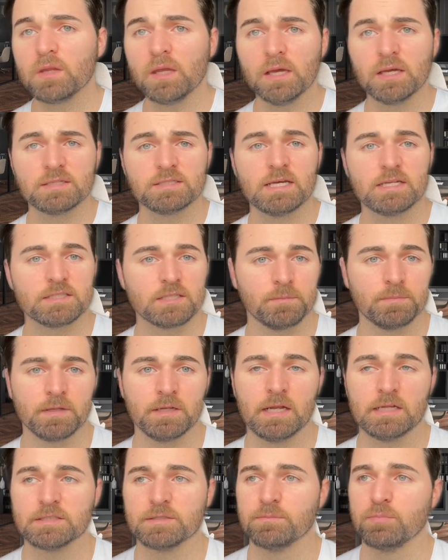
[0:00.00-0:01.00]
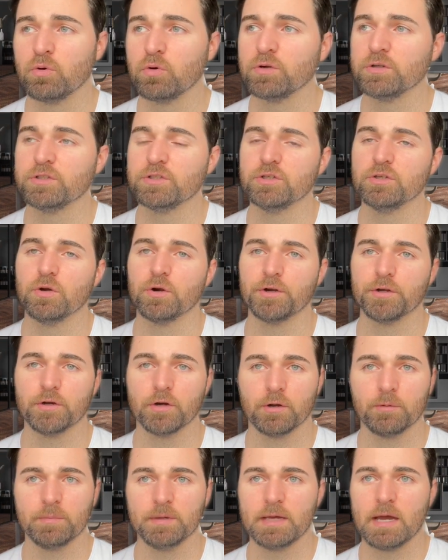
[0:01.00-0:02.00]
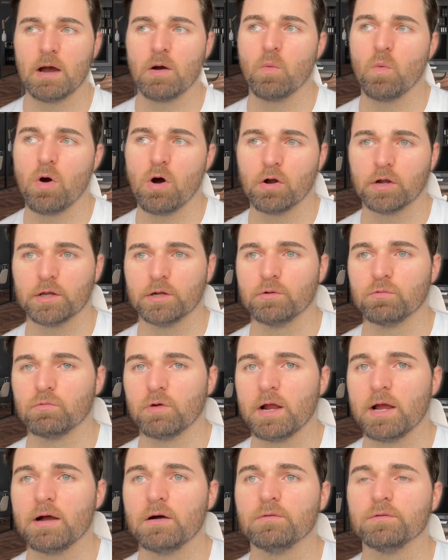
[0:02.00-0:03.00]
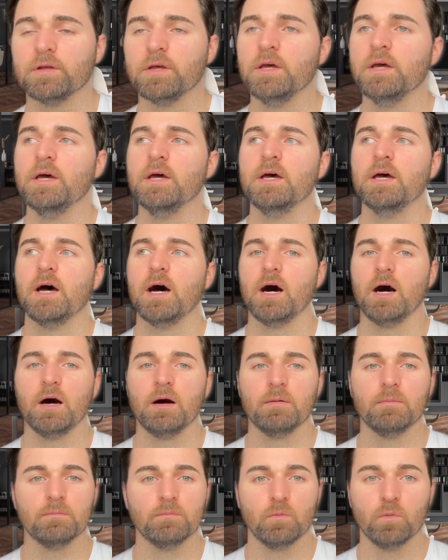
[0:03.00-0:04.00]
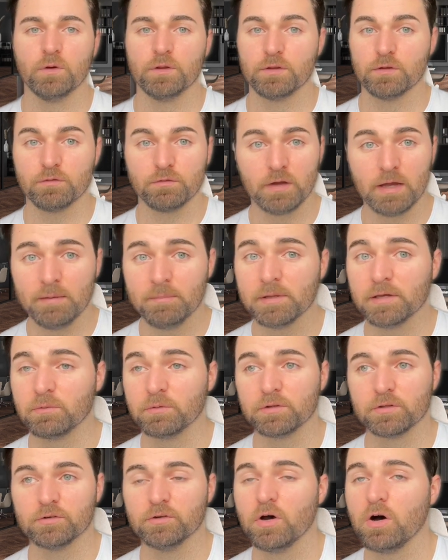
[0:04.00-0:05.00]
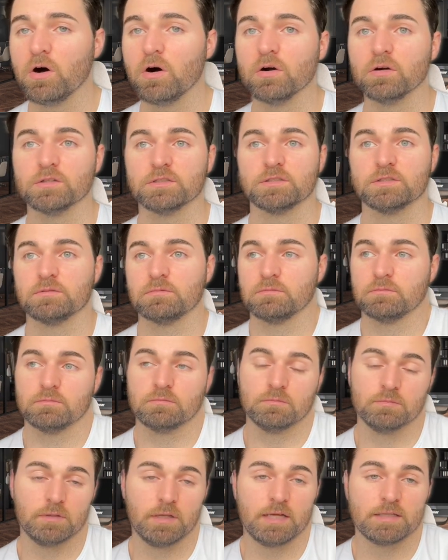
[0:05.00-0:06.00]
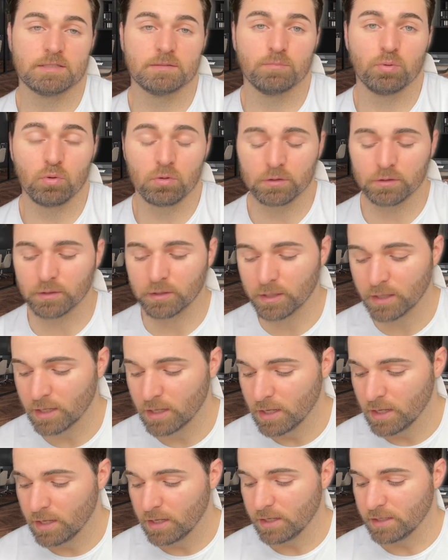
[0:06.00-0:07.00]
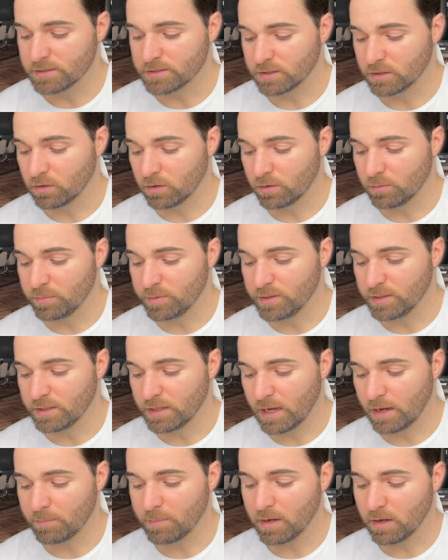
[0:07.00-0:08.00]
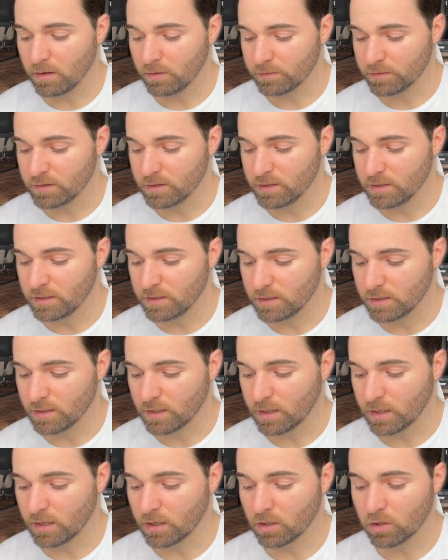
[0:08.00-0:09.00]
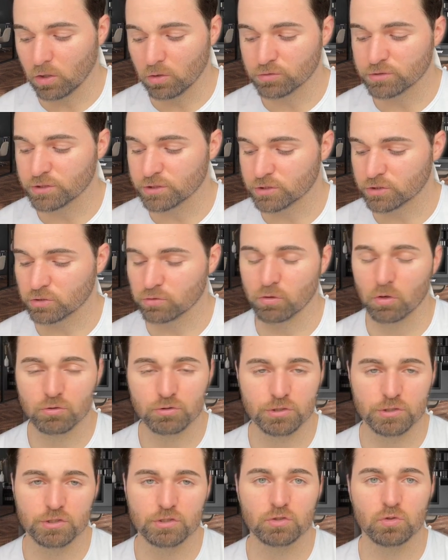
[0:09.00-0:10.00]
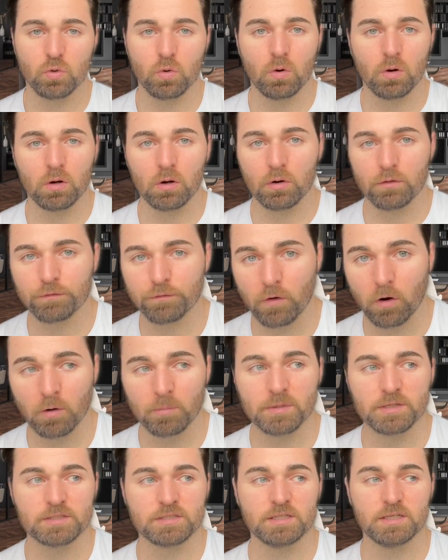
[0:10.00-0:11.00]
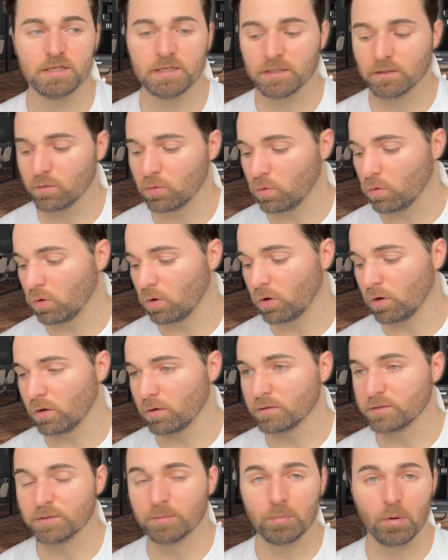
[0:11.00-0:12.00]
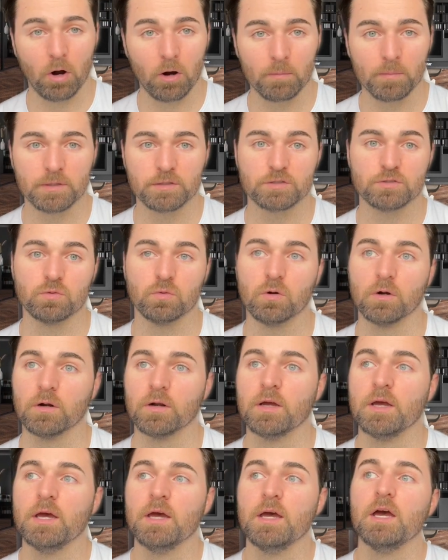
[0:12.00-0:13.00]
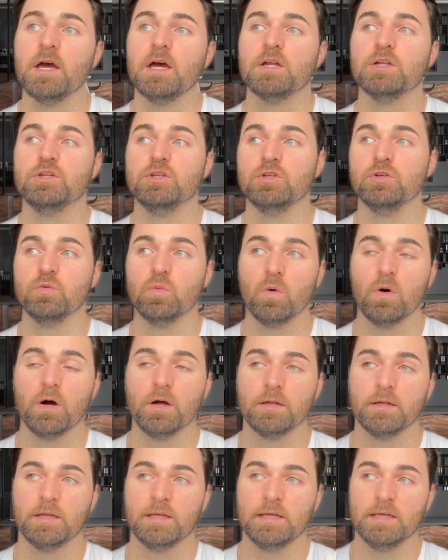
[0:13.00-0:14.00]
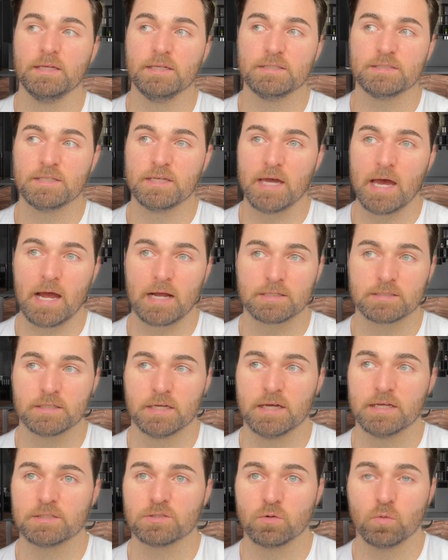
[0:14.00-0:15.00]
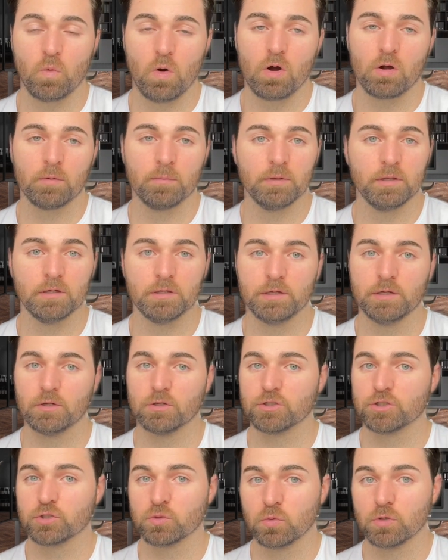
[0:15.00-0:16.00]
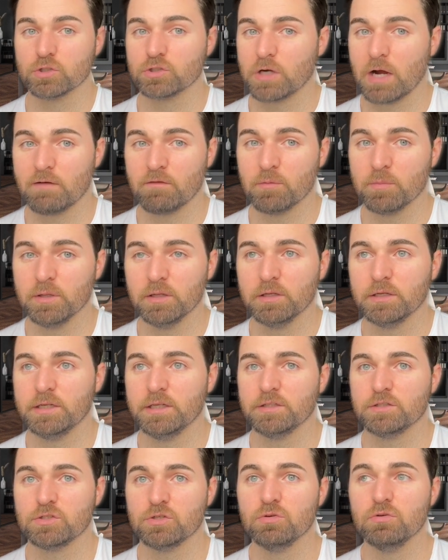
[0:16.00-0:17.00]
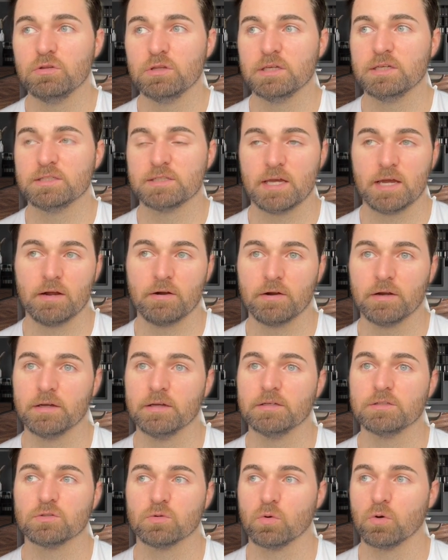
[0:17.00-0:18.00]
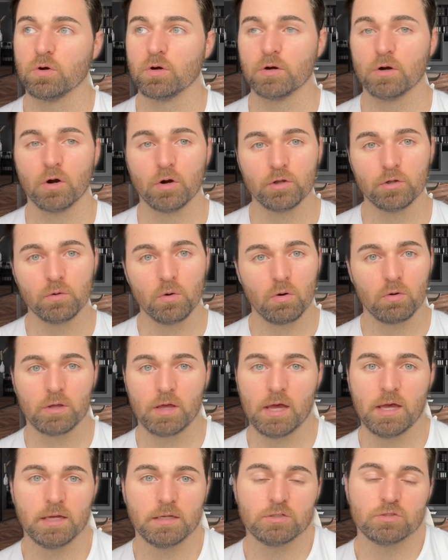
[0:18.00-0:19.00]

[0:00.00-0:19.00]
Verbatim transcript: Is that something that's important to you? Are you going to be out walking around? Um, with your family, with your dogs, that's important. Is it going to be how about the uh, closest grocery store or pharmacy or department store? Do you want easy access or walkability or short drivability to these areas, or are you okay